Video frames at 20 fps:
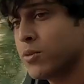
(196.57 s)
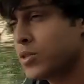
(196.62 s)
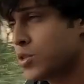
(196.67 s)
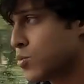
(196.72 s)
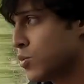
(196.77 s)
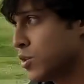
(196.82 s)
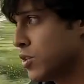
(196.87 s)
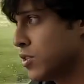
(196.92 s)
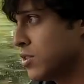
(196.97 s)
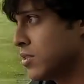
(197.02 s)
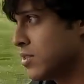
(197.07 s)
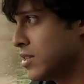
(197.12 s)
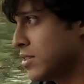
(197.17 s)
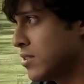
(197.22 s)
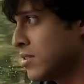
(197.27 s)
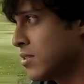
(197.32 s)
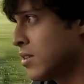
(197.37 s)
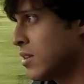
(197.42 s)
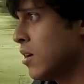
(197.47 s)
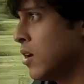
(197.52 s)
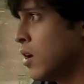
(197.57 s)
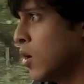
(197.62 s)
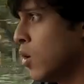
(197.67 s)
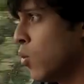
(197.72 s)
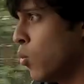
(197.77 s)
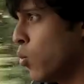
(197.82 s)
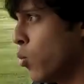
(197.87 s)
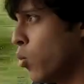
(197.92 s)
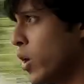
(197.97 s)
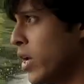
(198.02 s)
was this
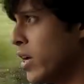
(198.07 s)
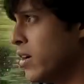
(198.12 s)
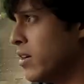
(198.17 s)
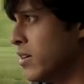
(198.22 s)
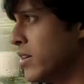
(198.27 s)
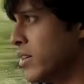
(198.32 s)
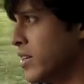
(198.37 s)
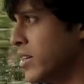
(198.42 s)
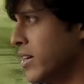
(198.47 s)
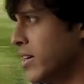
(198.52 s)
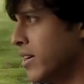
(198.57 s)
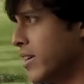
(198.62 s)
weird